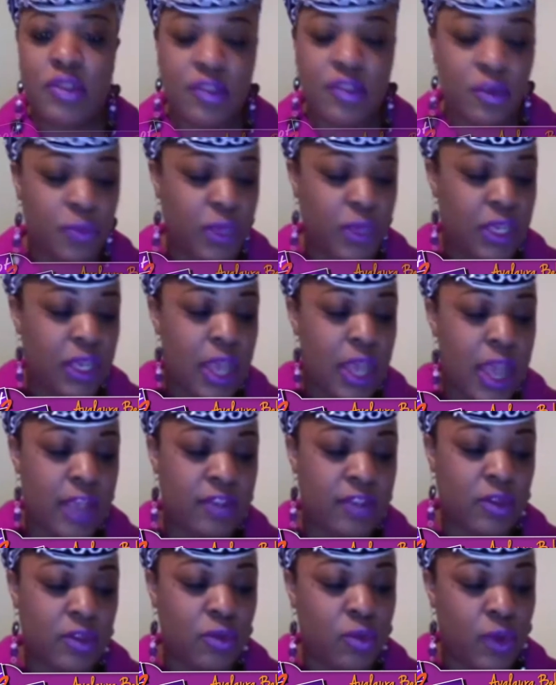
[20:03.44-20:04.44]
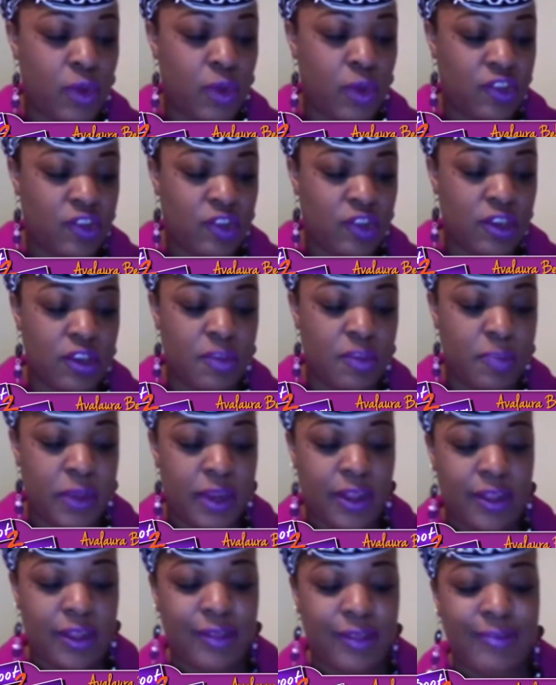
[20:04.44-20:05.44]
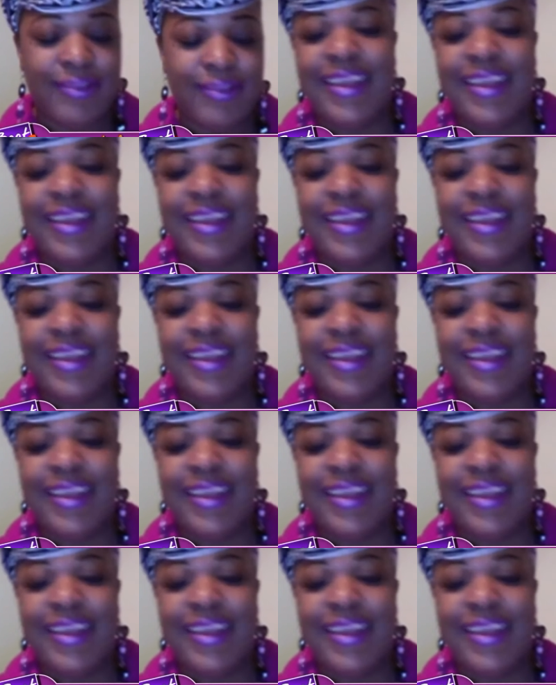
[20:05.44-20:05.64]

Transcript: hear us so we can ask you questions, but